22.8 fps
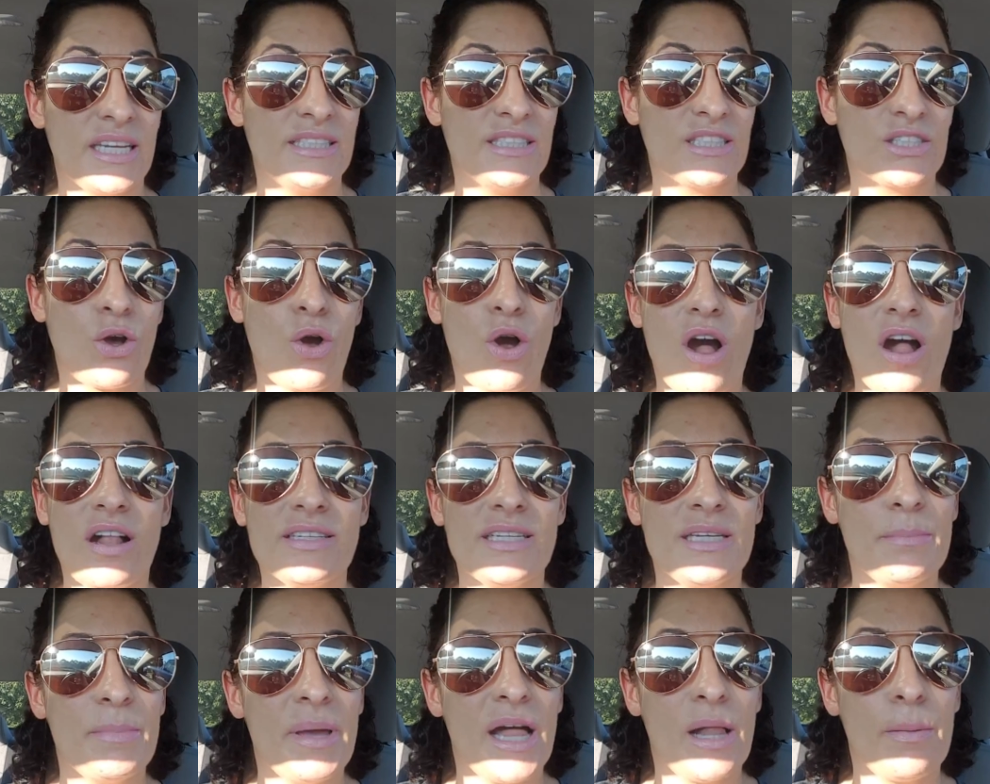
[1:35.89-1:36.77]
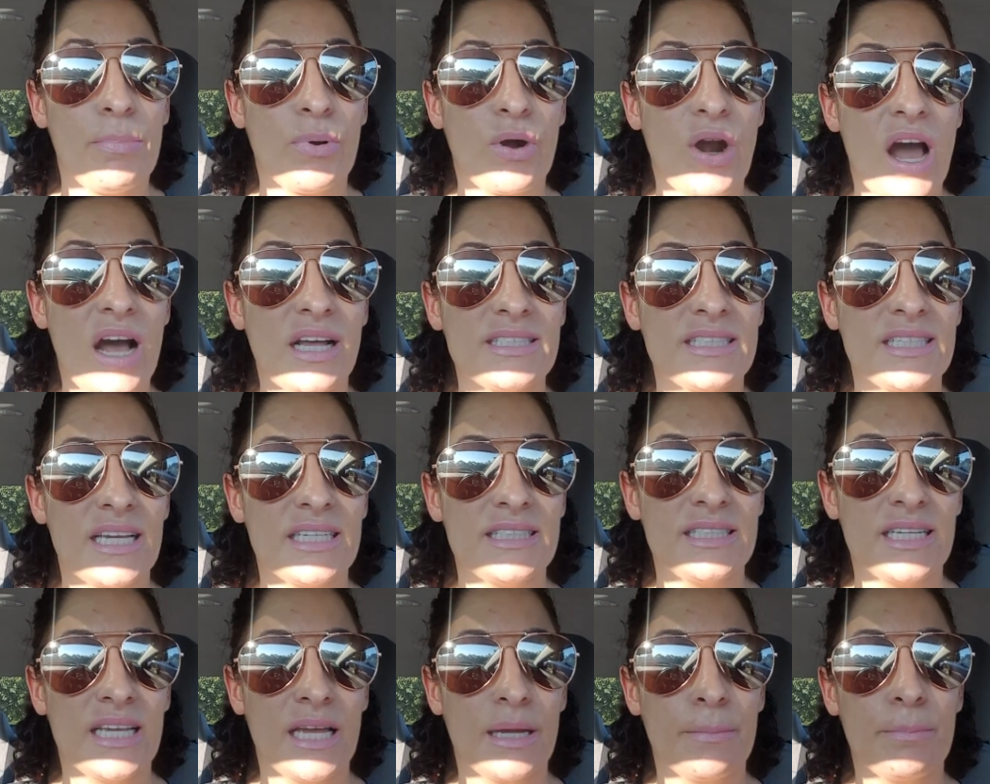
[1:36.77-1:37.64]
It's called email
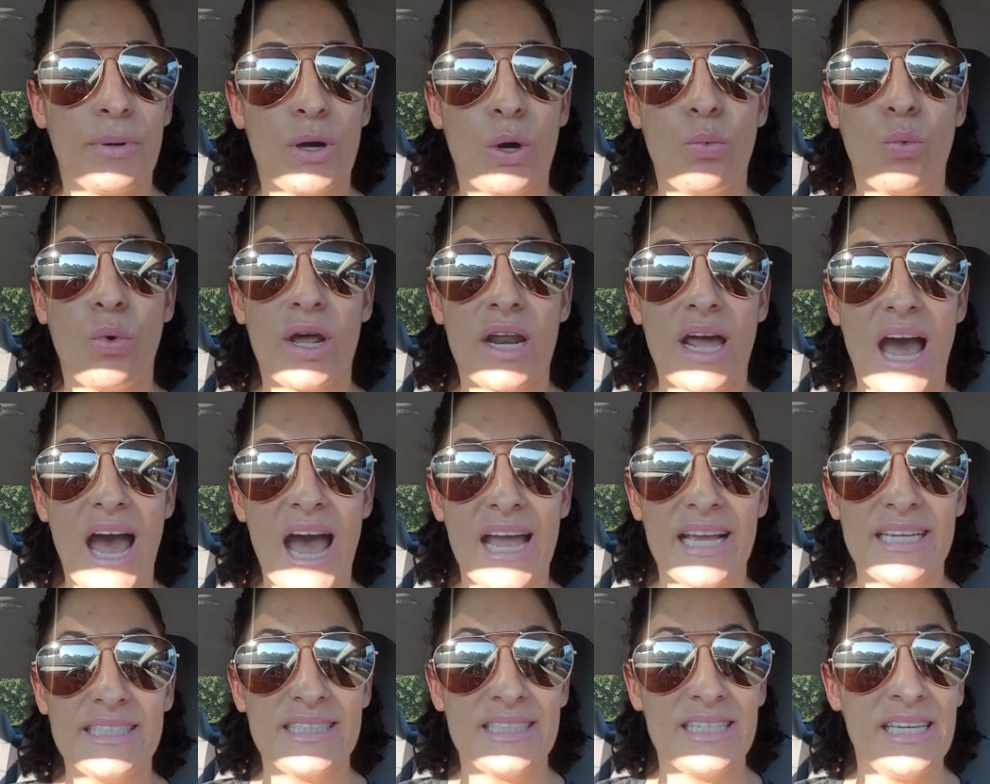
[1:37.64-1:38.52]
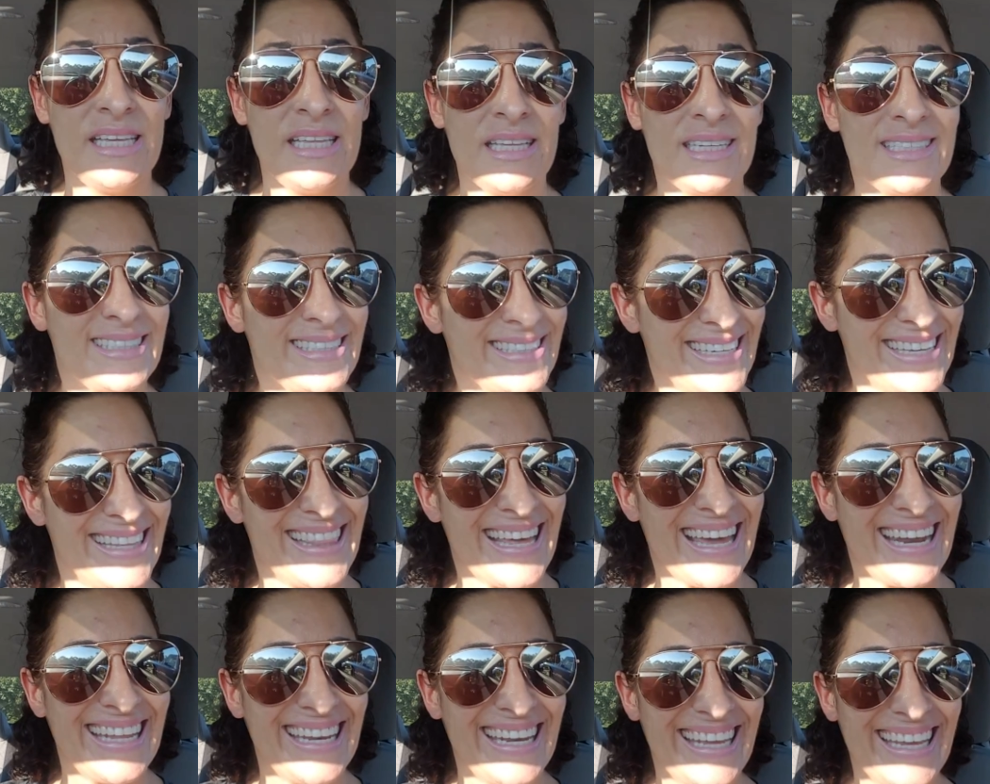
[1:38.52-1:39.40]
processing, but what I see, see
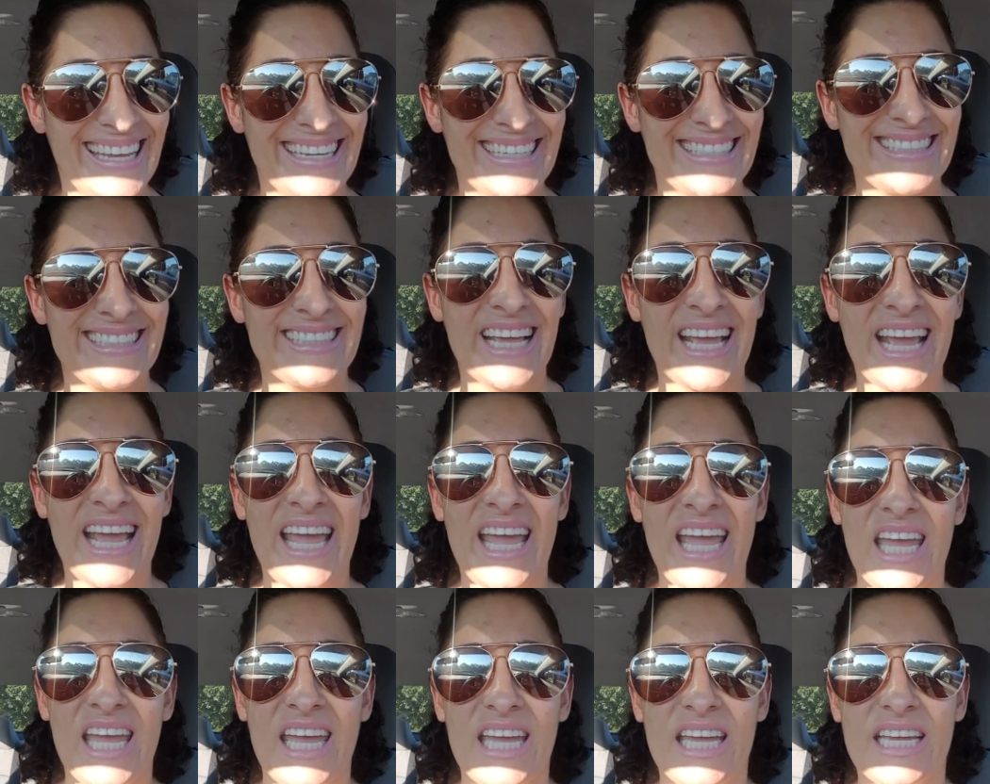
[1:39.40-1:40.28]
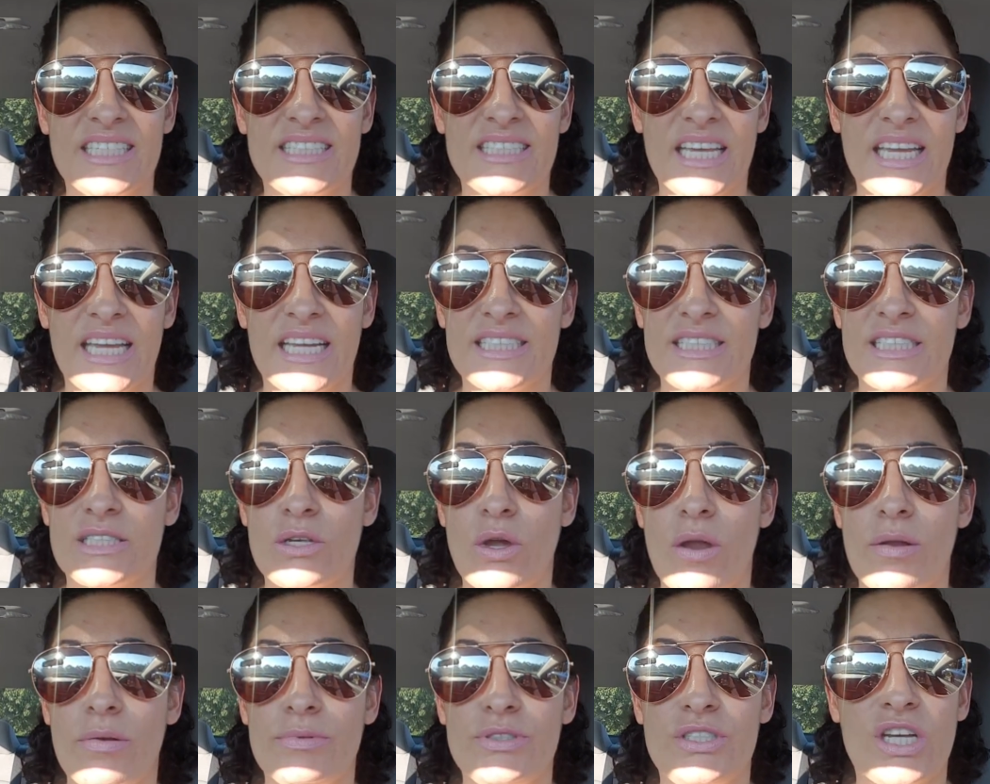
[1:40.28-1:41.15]
that it is, is it's
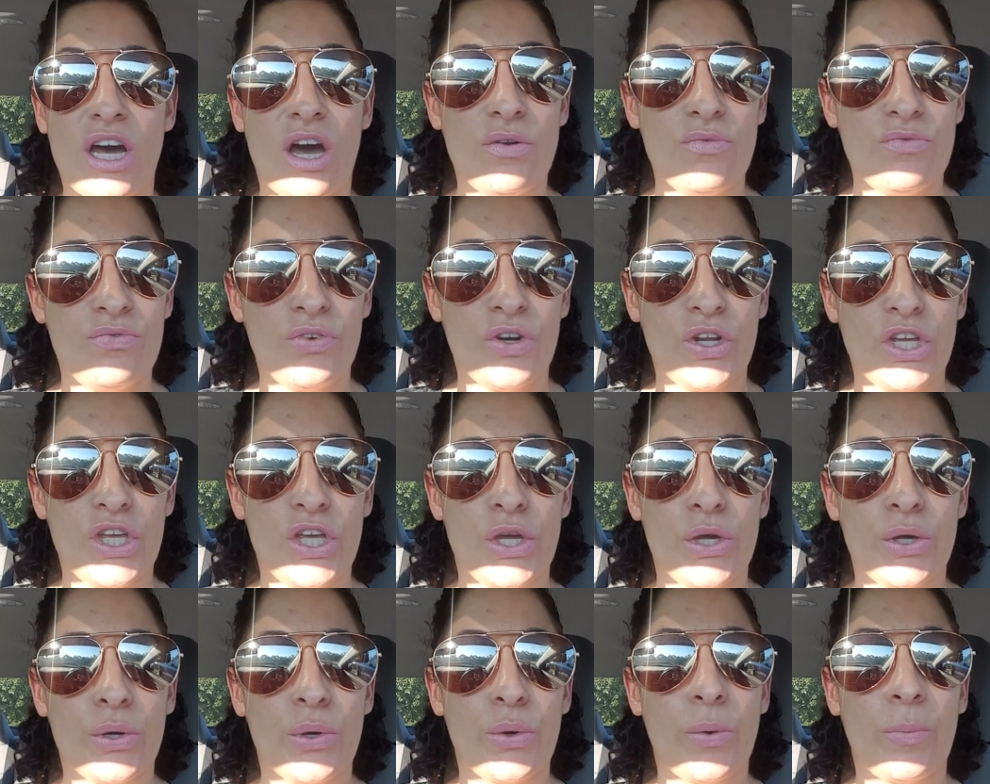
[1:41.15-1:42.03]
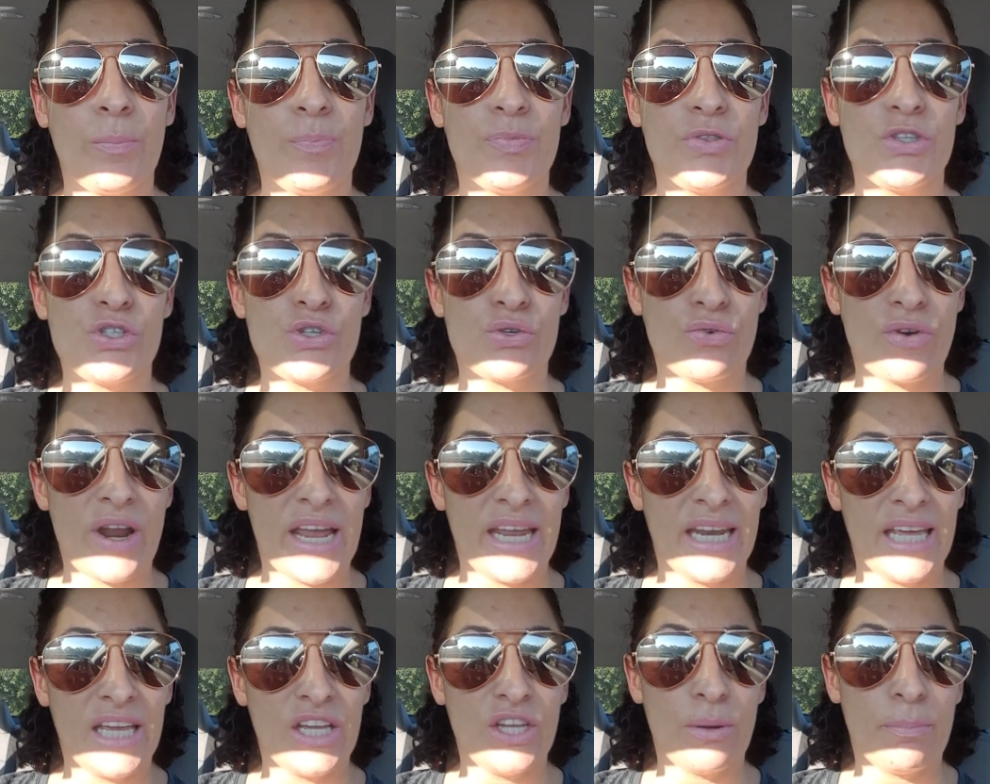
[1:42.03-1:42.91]
done for you
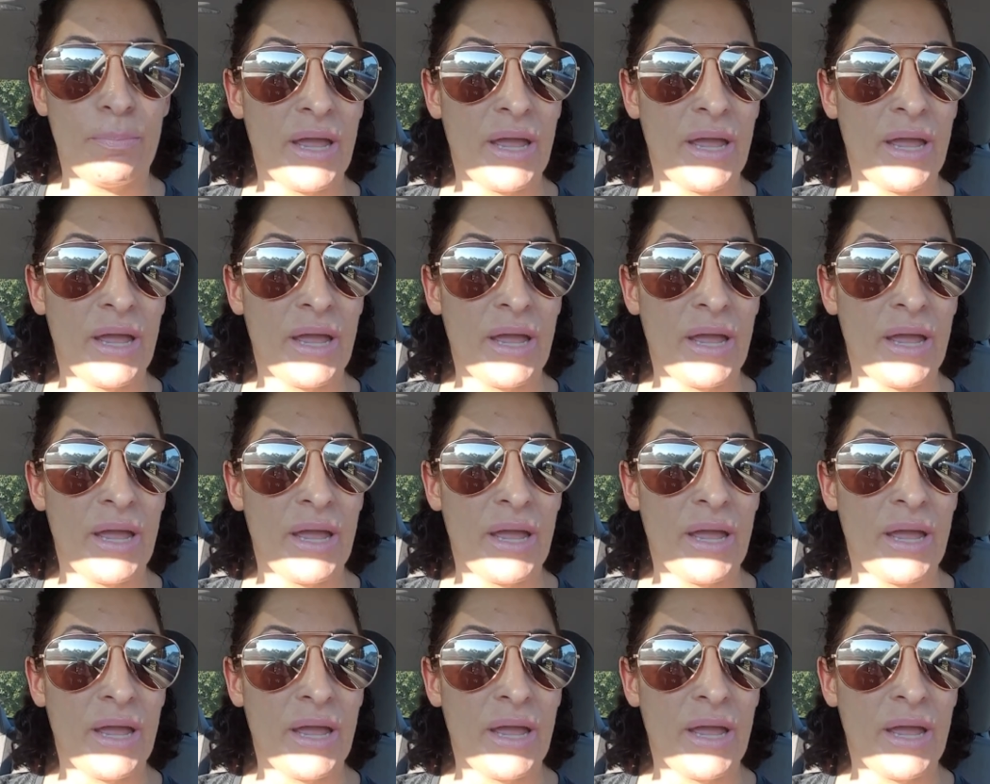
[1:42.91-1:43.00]
training.